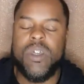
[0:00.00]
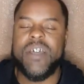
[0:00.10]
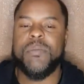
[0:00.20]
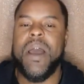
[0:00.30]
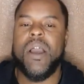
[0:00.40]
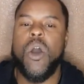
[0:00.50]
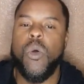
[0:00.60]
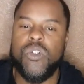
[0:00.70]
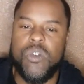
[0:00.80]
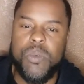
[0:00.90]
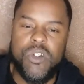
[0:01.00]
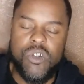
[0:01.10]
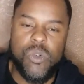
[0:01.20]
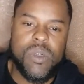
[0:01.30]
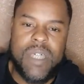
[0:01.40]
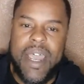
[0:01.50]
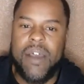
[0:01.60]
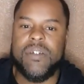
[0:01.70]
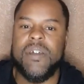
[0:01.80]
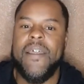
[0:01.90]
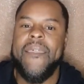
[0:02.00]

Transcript: That's my goal is to push to a thousand.